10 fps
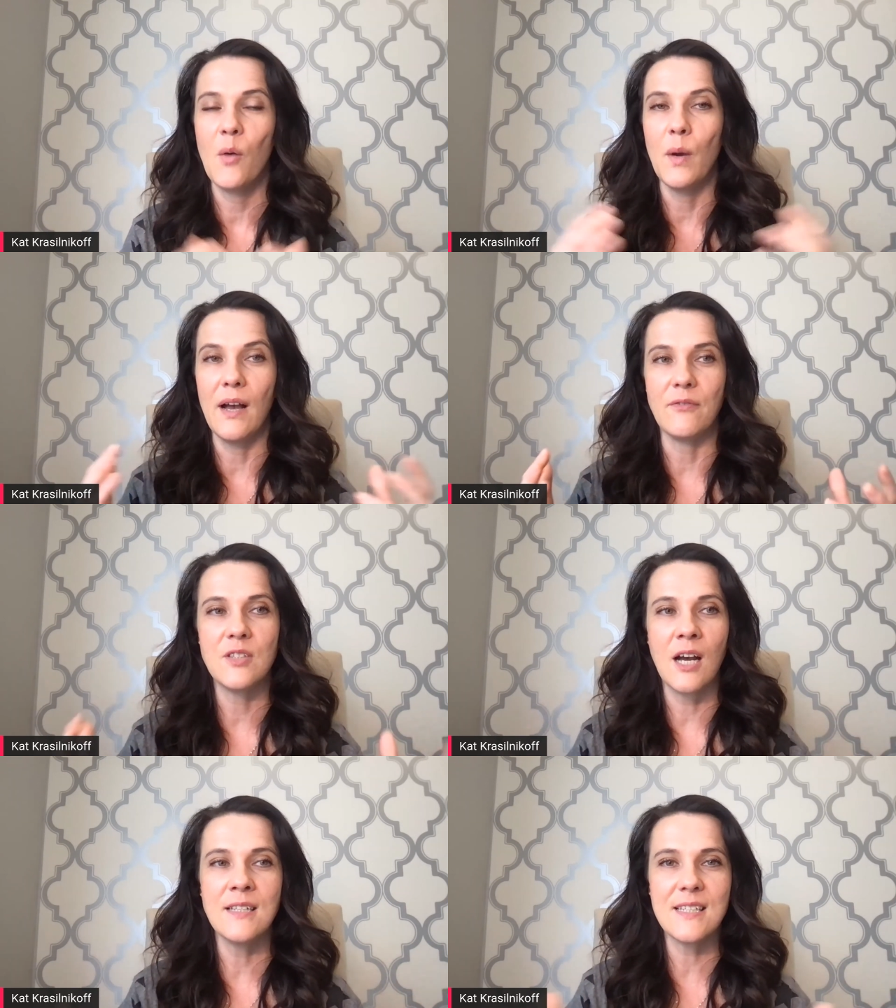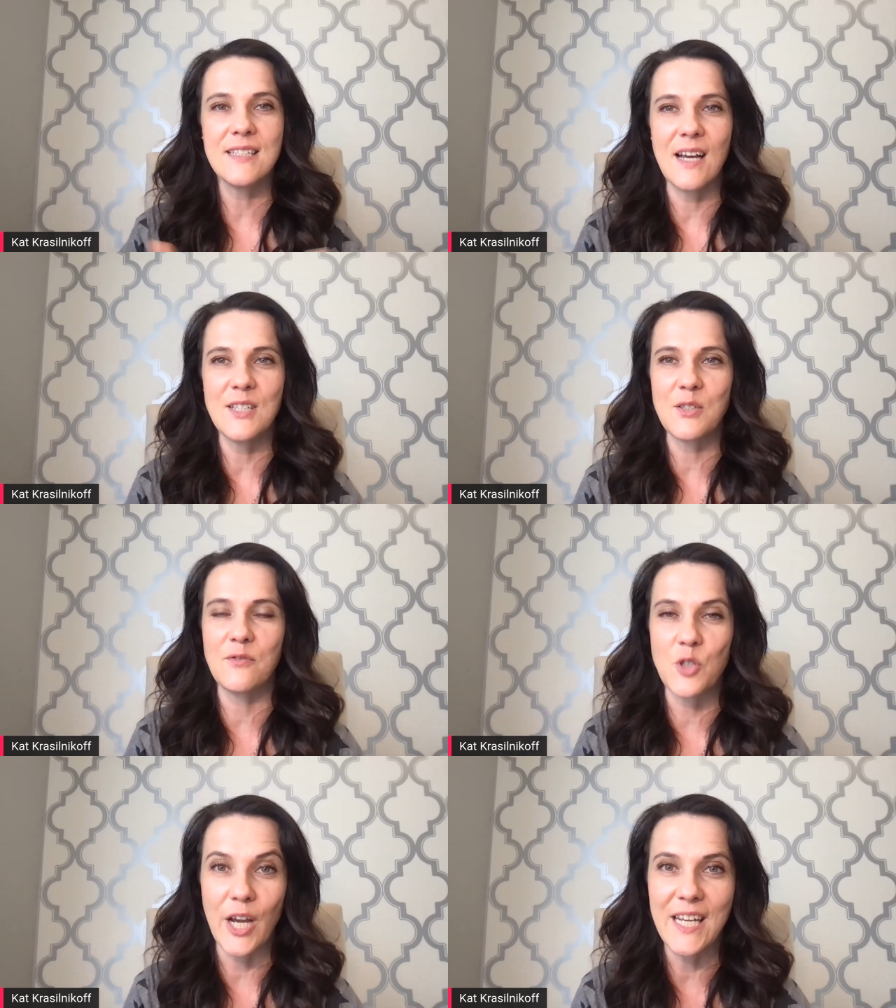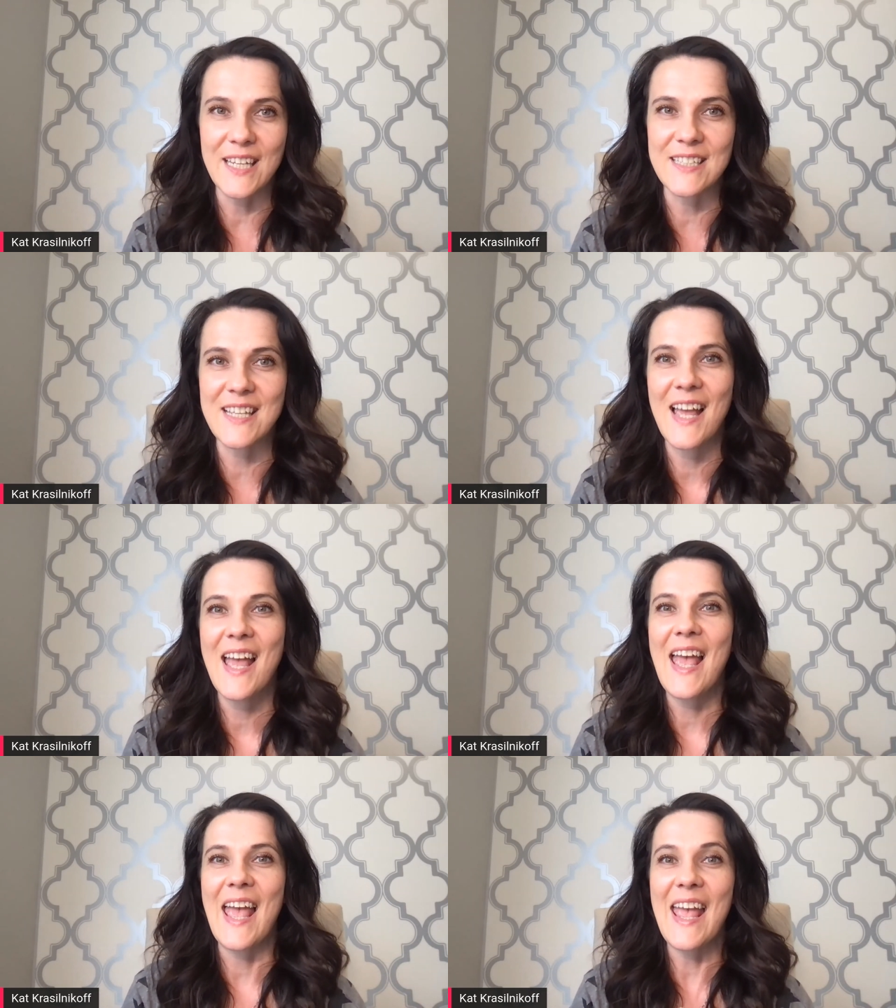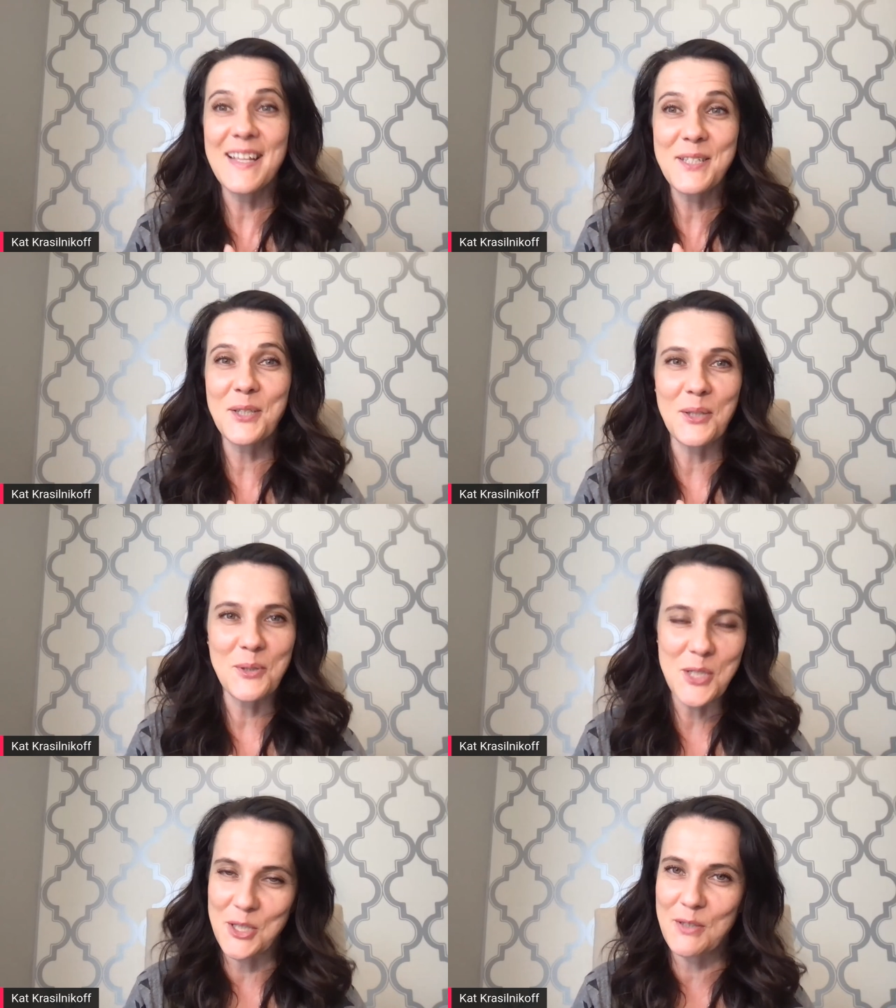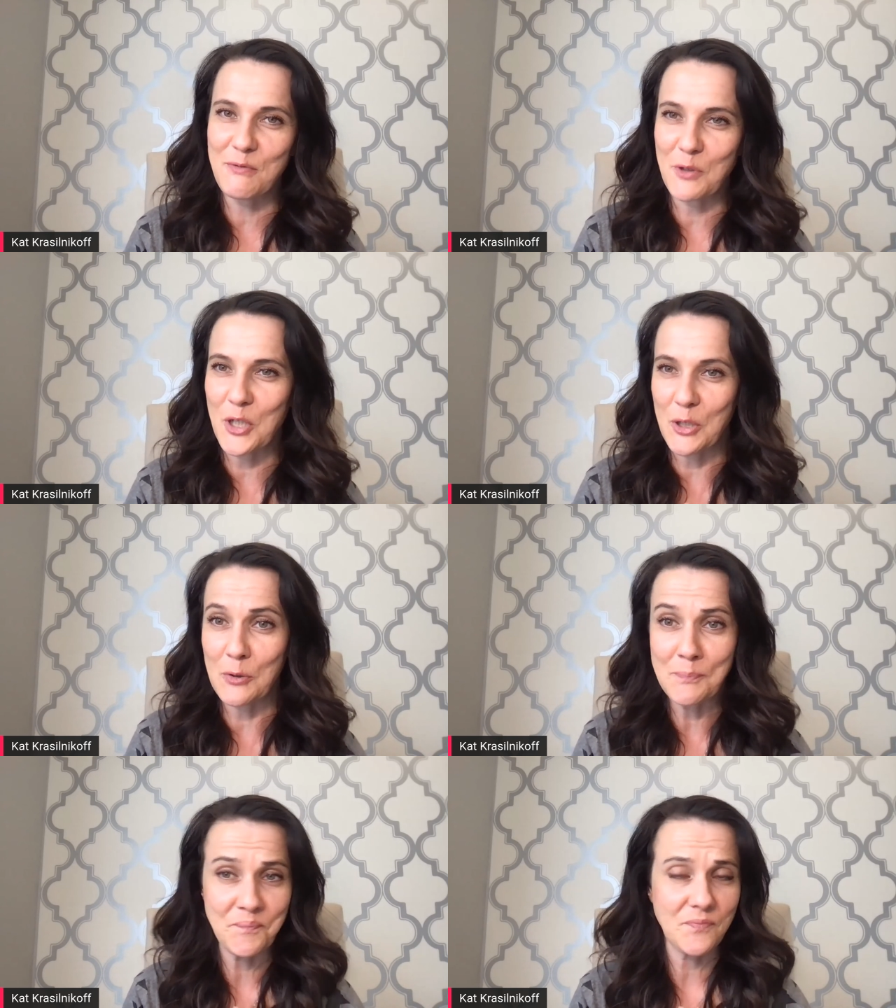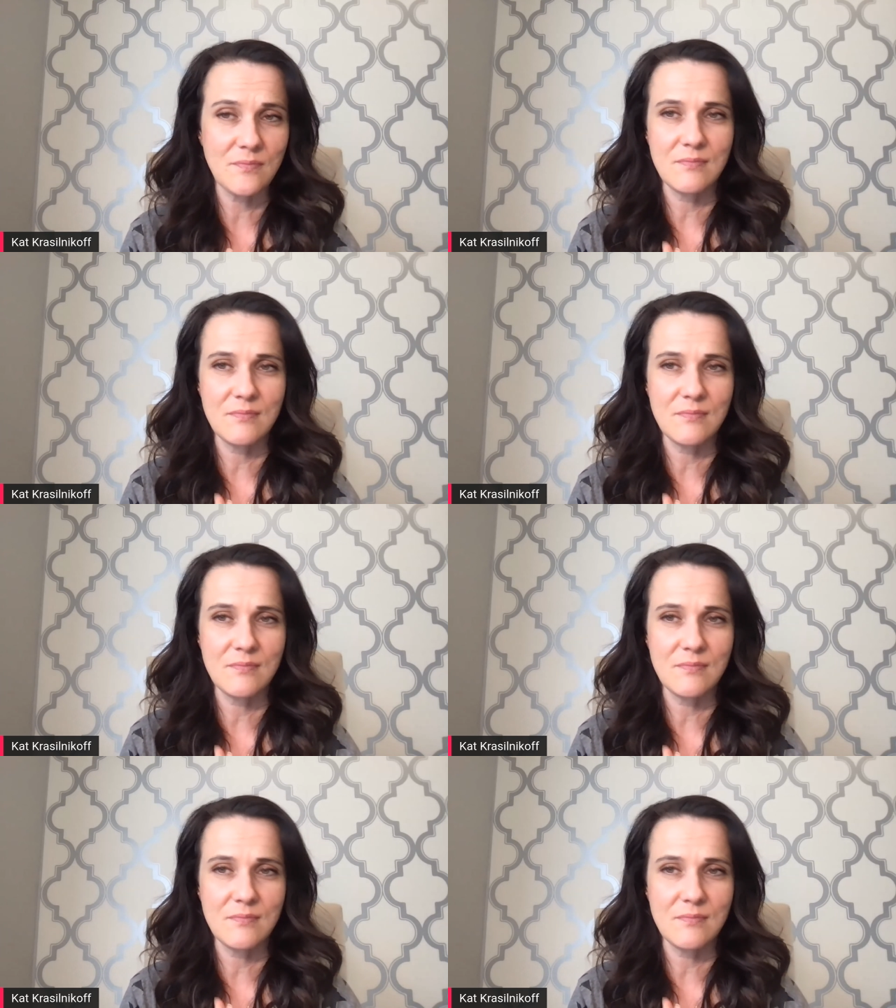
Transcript: we have tons and tons of trainings and solutions for you.